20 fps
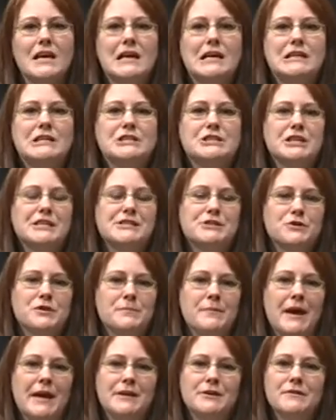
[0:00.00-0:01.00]
Just a
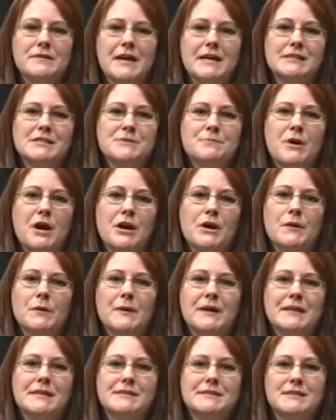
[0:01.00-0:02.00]
reminder that tomorrow
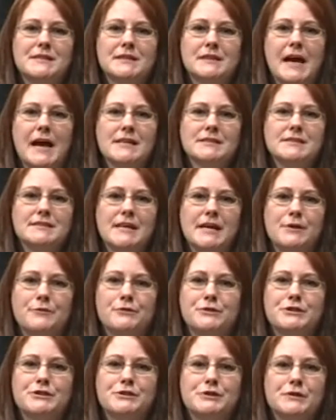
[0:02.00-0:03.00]
is the last day for
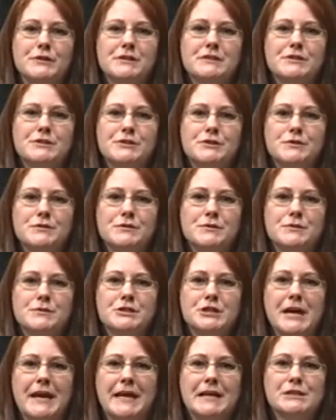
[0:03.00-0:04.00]
students to
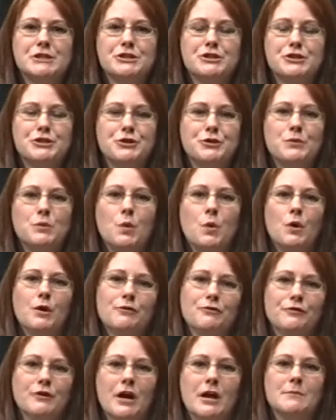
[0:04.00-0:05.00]
change to or
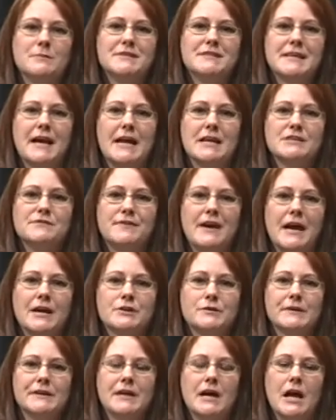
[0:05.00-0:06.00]
from
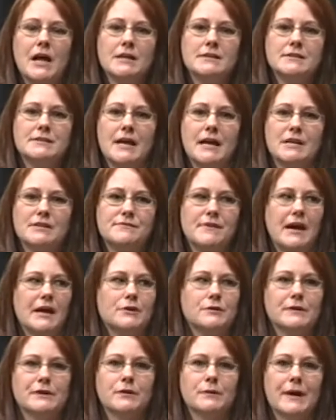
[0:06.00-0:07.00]
satisfactory,
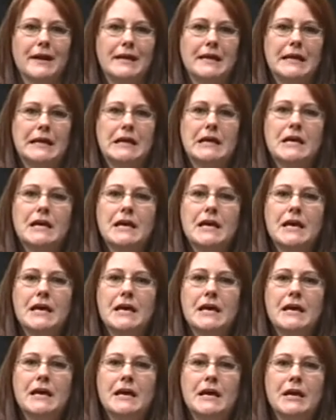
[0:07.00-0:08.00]
unsatisfactory grading.
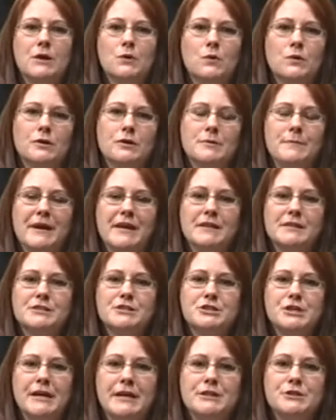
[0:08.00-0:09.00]
In order to make this
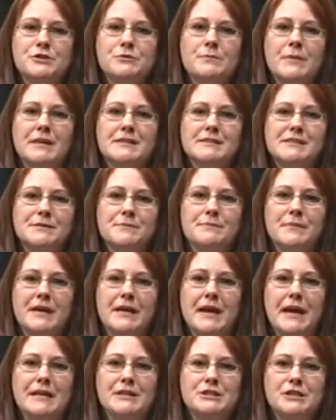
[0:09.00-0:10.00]
change, you must submit
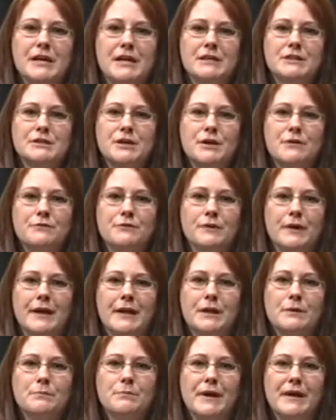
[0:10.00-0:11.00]
a change of
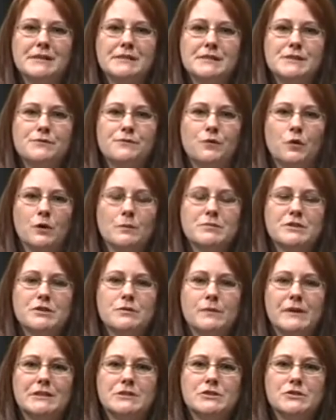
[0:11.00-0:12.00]
grading basis form to the
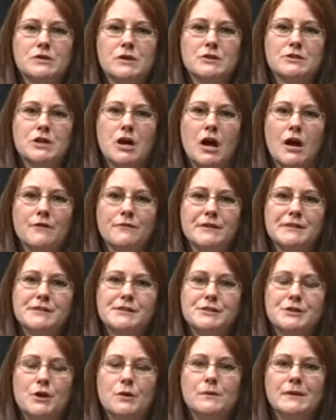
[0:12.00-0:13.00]
registrar's office
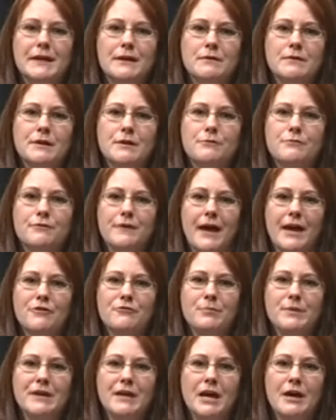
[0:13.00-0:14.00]
no later than 5
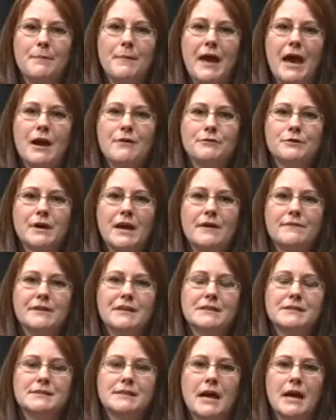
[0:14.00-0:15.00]
p.m. after having
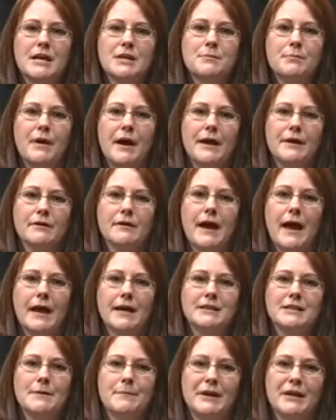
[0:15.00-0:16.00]
it signed by your
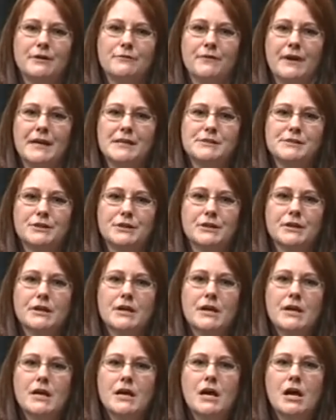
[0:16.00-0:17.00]
academic advisor.
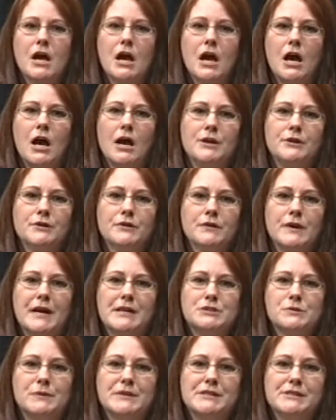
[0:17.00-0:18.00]

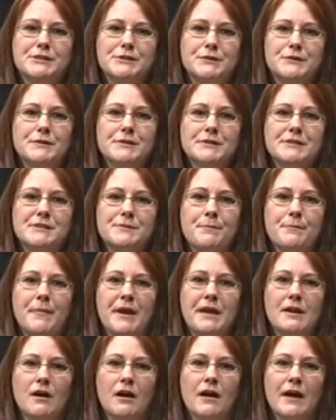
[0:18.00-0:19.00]
Undergraduate students
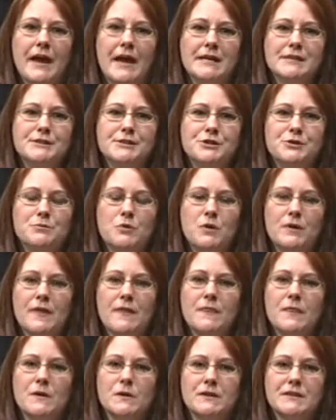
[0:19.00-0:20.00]
may not SU more than
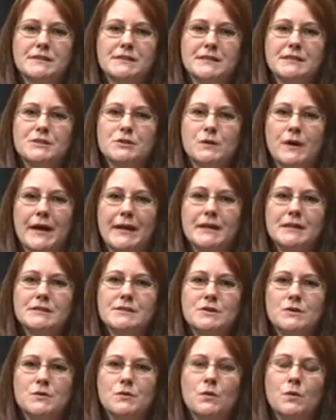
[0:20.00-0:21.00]
36
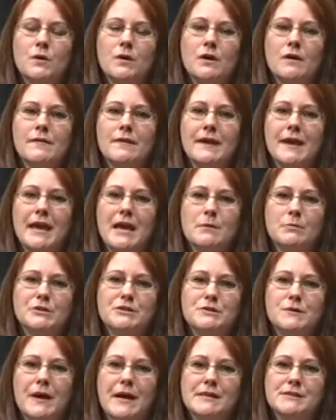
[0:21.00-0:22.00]
credits, nor are they able
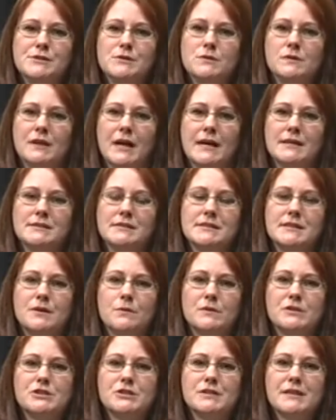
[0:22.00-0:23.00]
to SU classes they
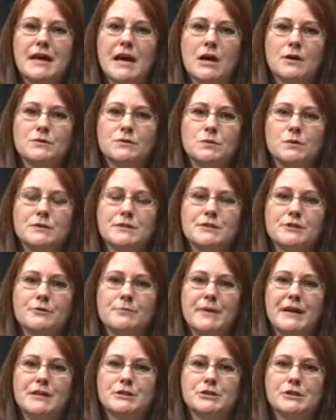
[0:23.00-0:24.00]
wish to count towards their
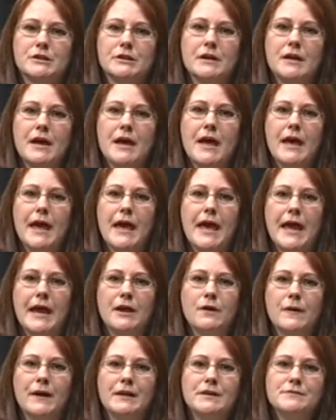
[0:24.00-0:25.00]
major. A
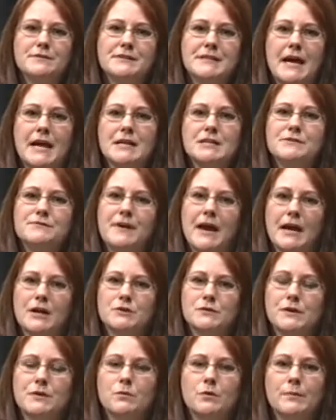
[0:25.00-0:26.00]
grade of
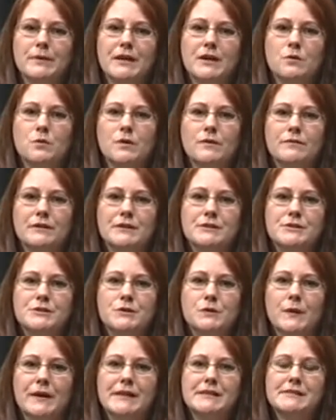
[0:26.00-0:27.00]
satisfactory will be equivalent to
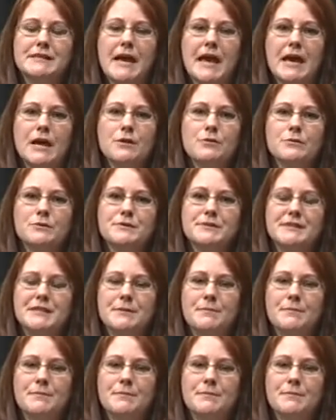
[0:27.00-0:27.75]
grades A through C-,